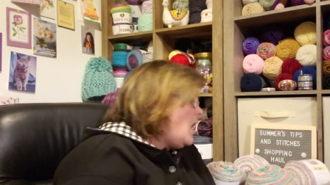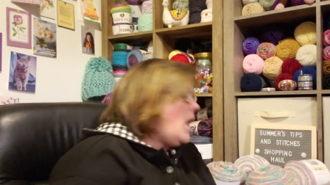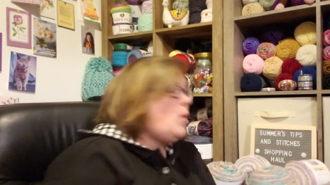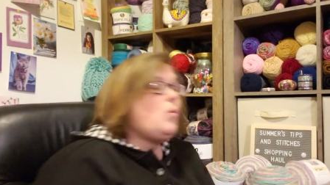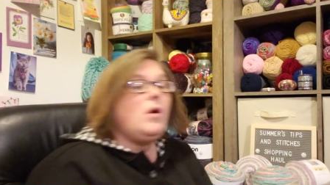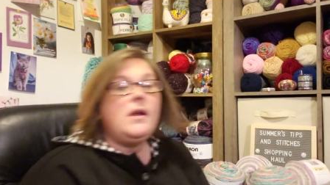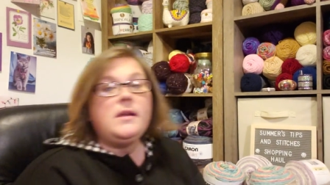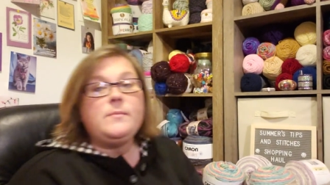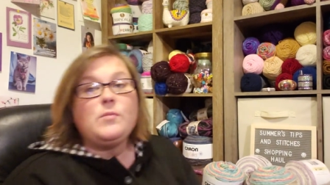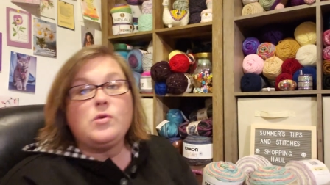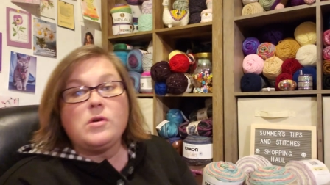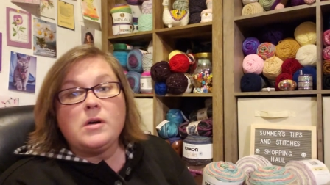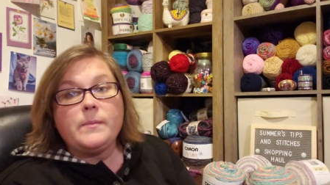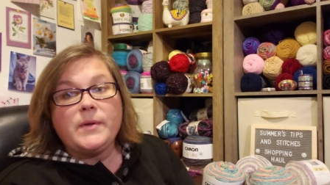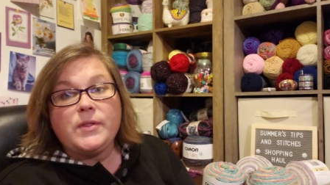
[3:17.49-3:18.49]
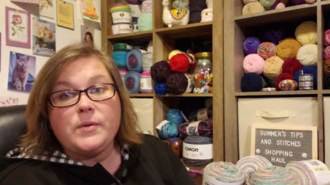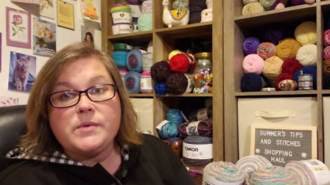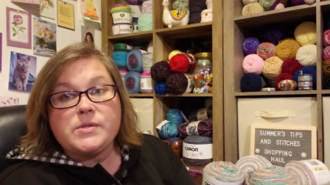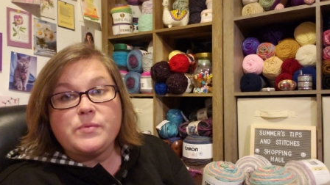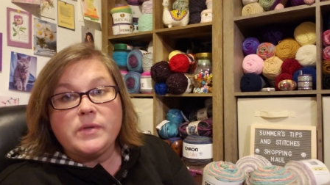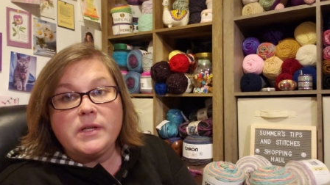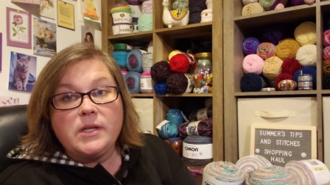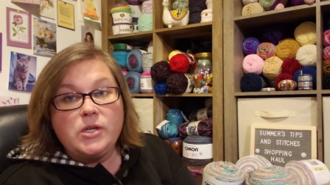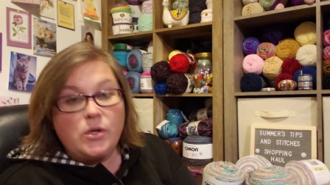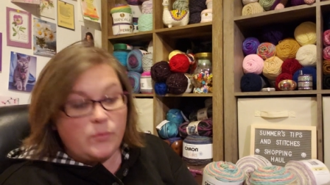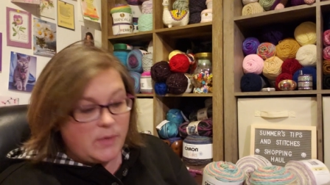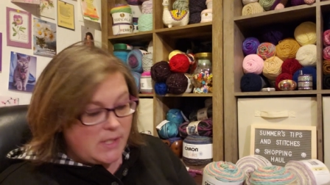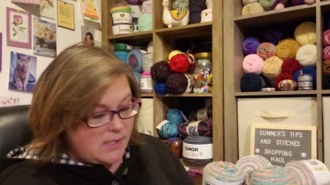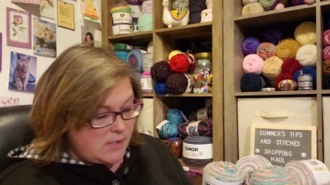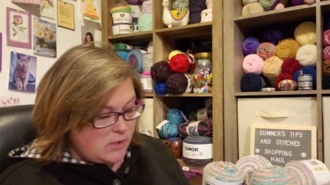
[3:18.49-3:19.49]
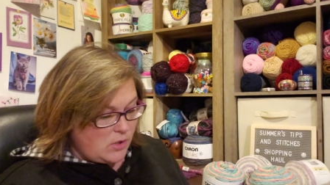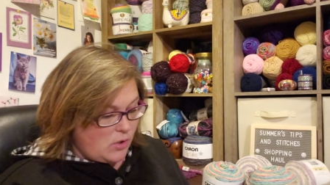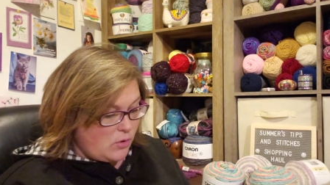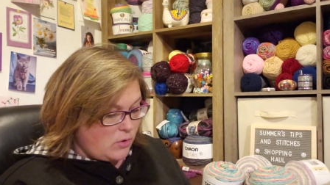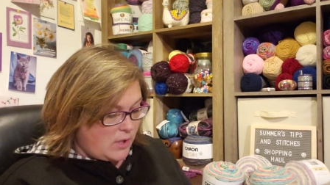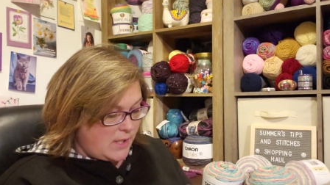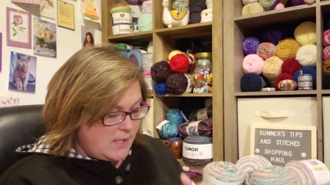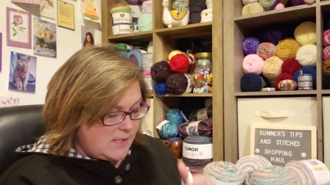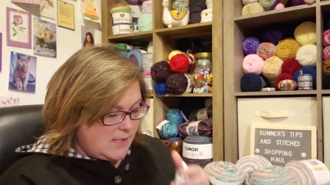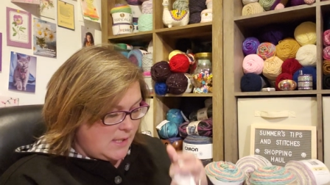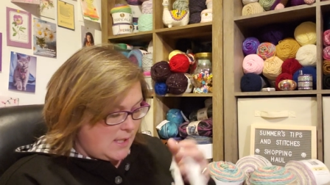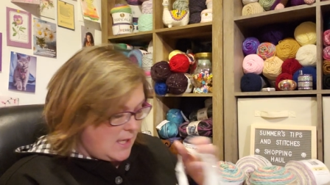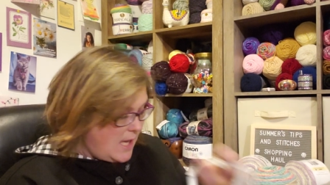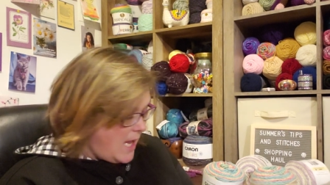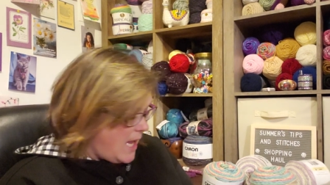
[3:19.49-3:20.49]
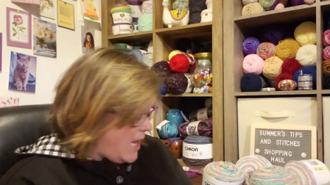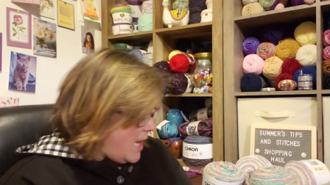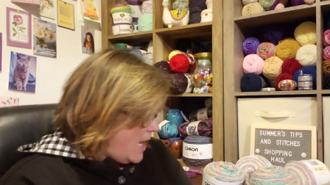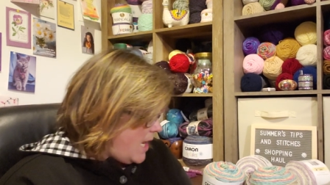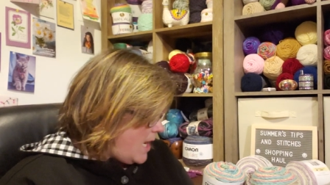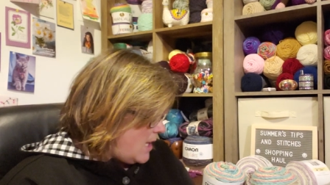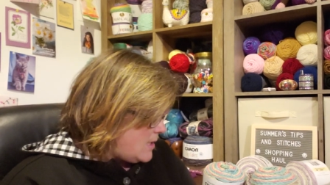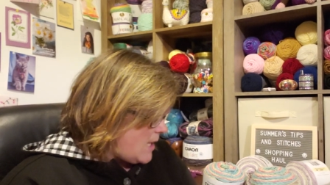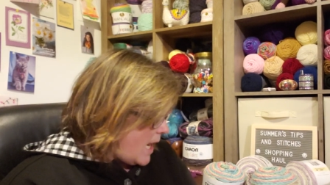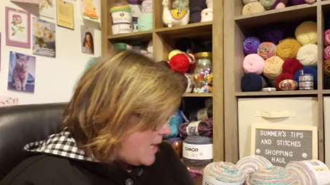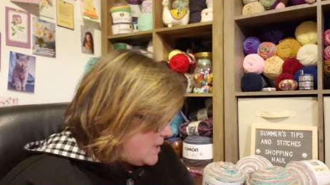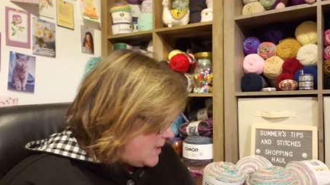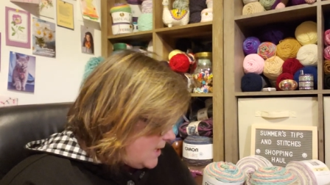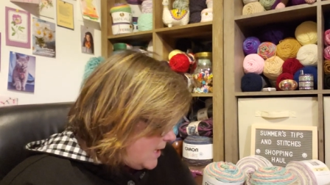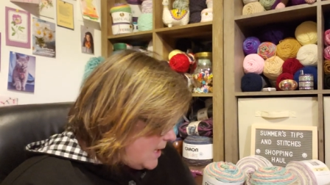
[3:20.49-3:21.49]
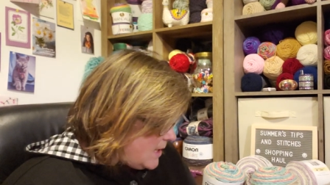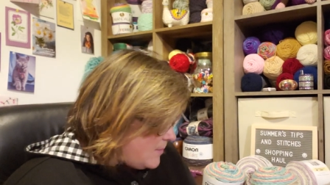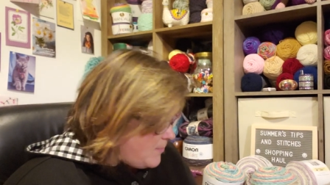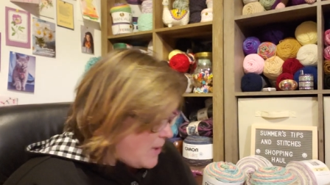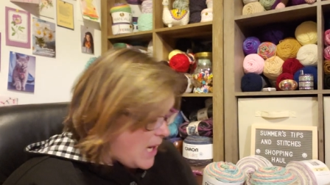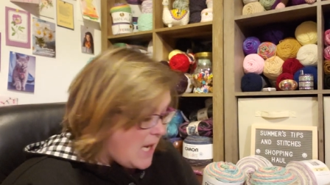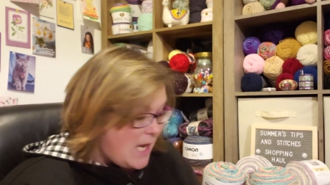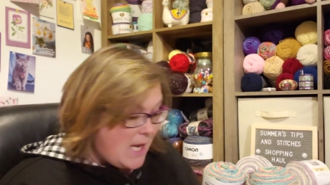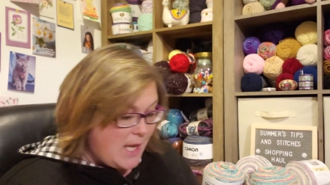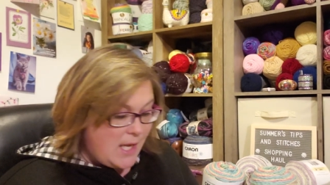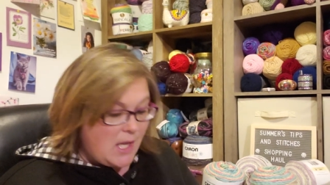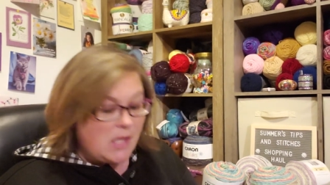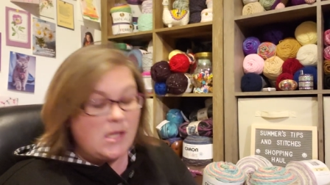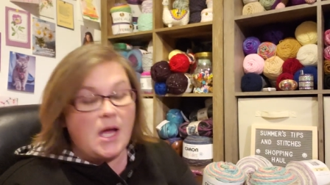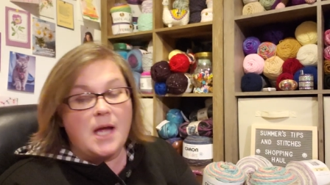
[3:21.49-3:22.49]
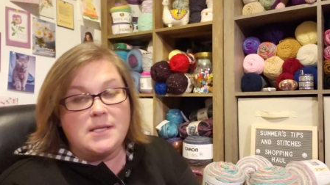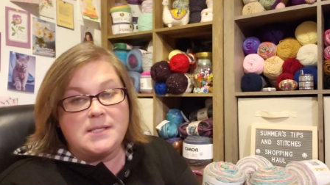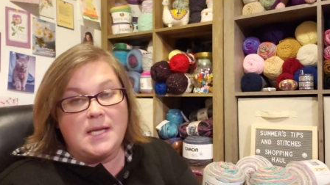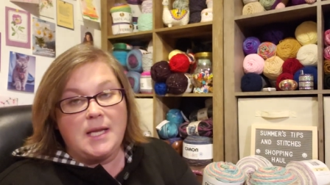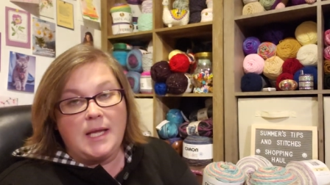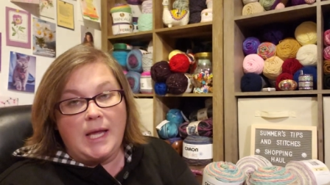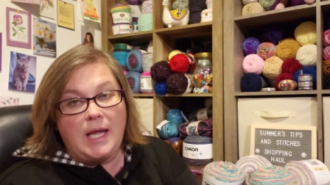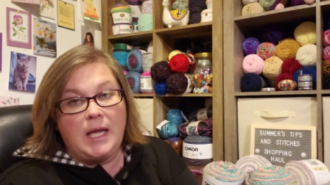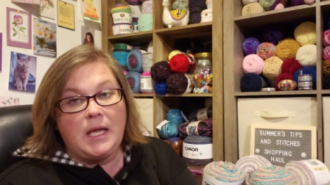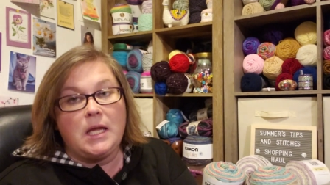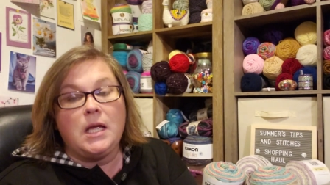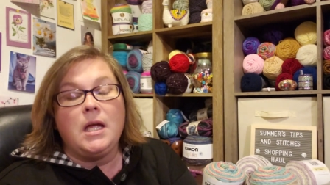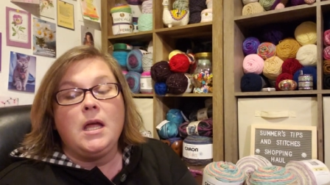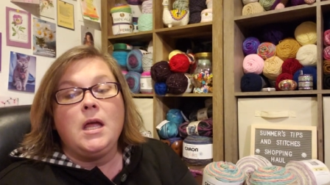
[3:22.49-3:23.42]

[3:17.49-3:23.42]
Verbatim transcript: I wanted more, but there was really no reason to go crazy. And I did buy a latte cake.